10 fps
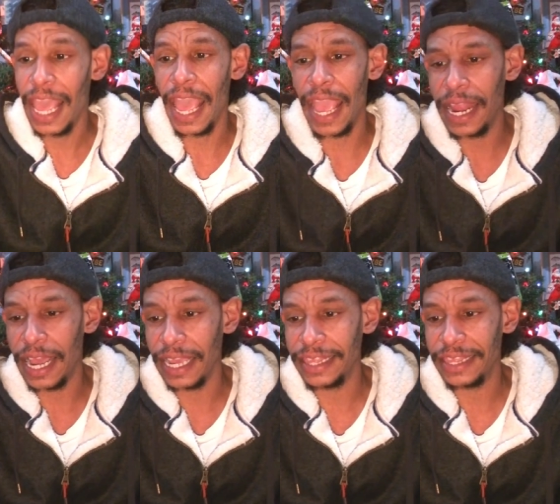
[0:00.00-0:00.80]
and
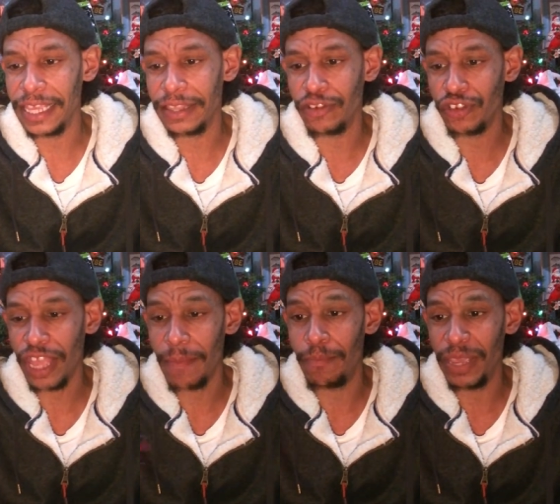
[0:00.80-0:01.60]
I think just
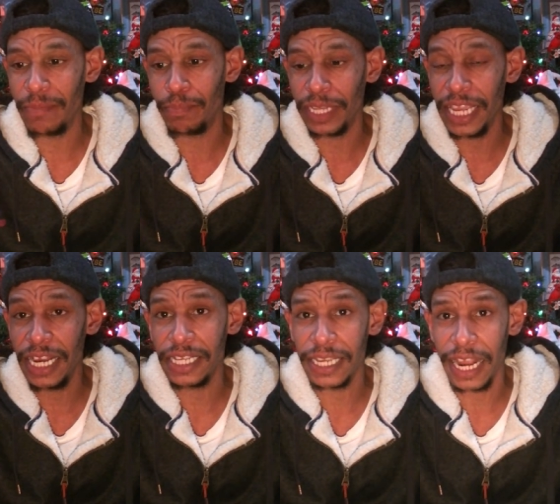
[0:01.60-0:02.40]
that big
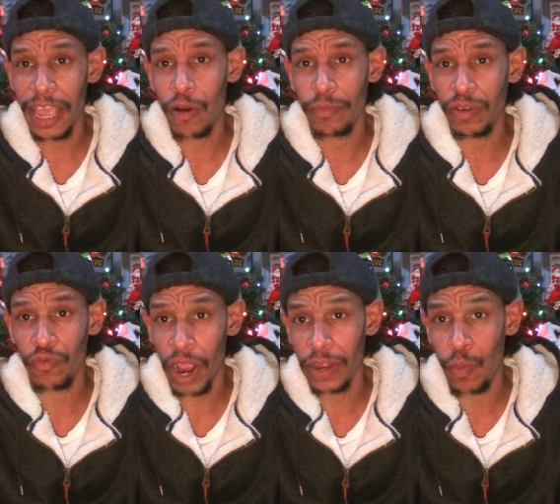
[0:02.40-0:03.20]
blade is going to help me
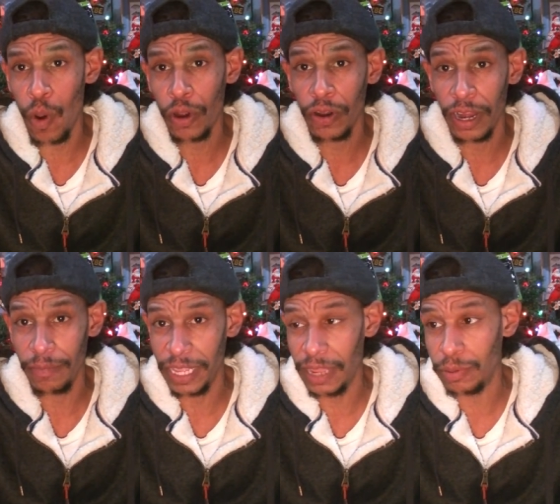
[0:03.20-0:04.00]
ride water
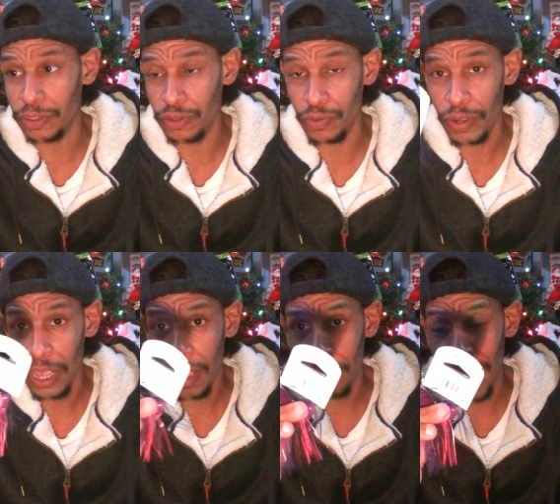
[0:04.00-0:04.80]
and be able to
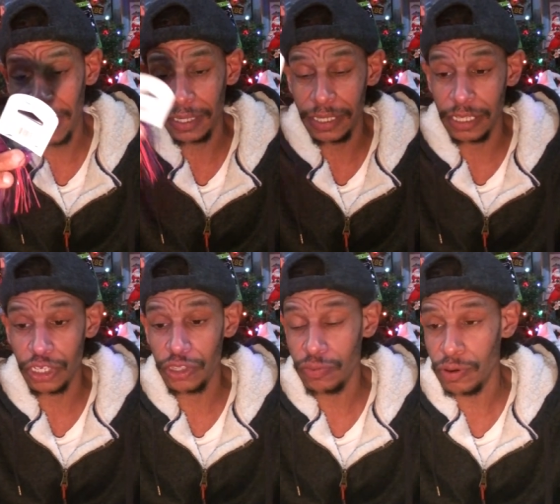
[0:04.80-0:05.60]
balance
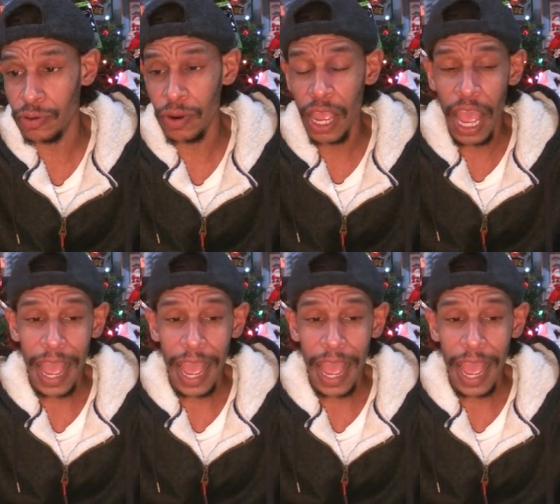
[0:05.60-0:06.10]
this through.